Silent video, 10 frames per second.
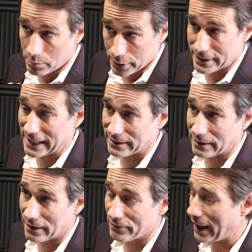
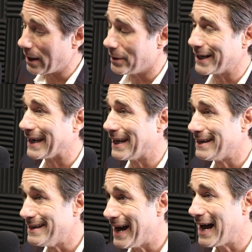protecting the environment
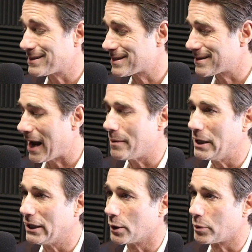and not
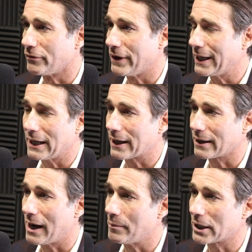stymieing or preventing
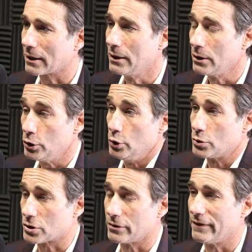economic
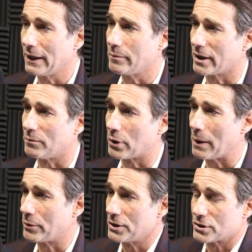use or development of
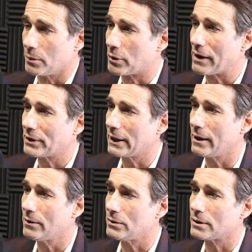properties that are privately
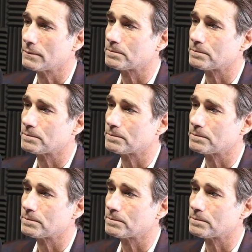owned.